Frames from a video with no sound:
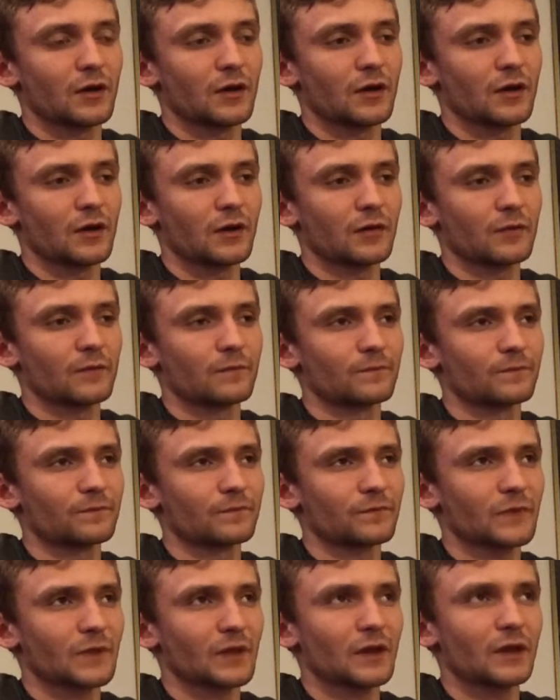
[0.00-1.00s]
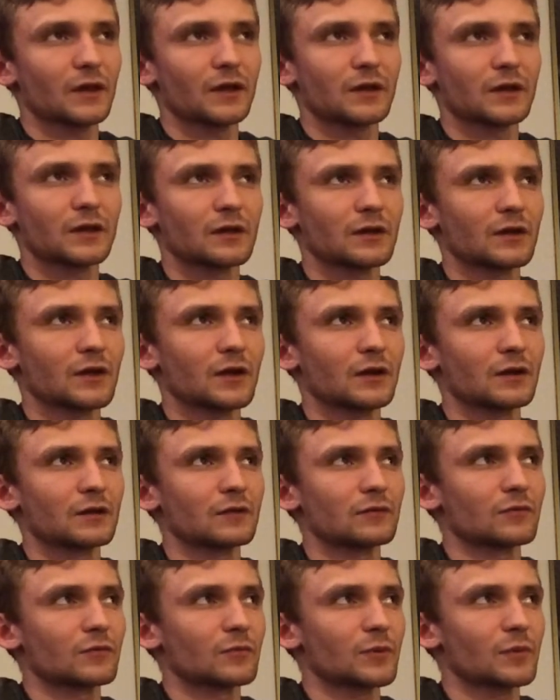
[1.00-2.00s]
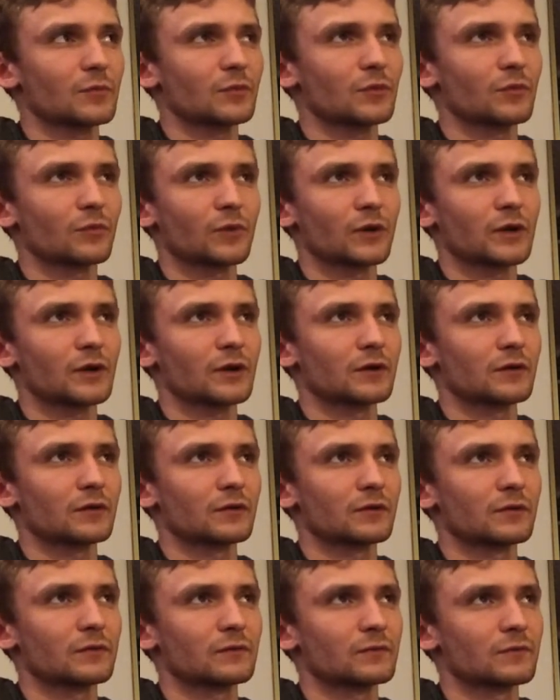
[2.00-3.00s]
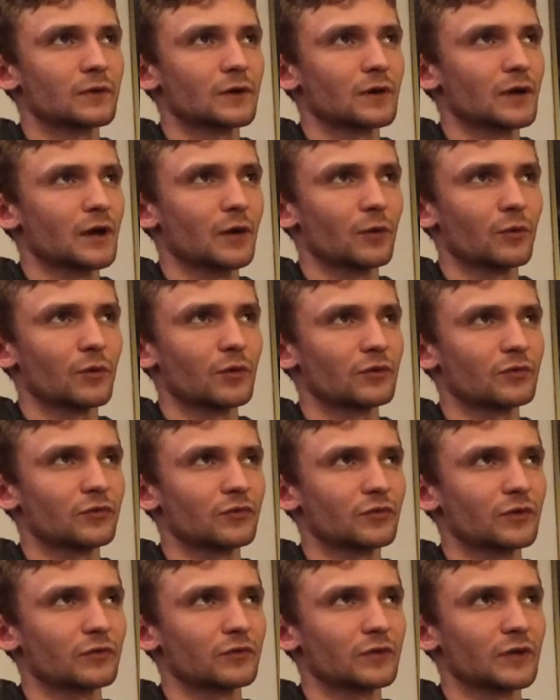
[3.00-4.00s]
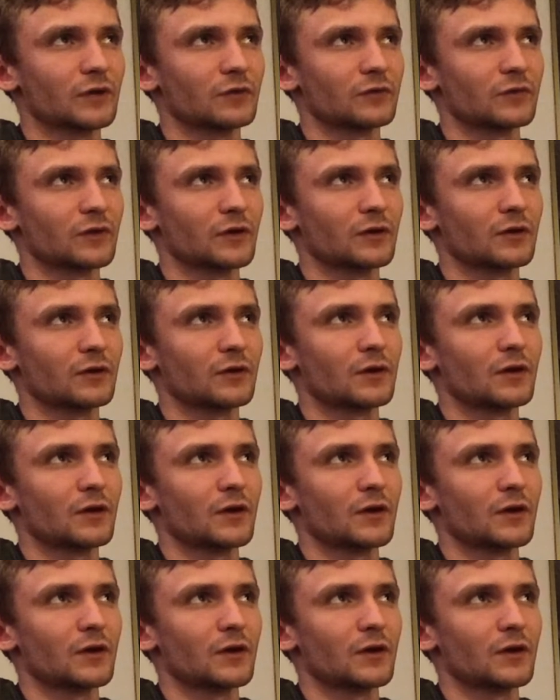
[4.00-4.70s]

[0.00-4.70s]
Um, I cannot remember where I was living out there.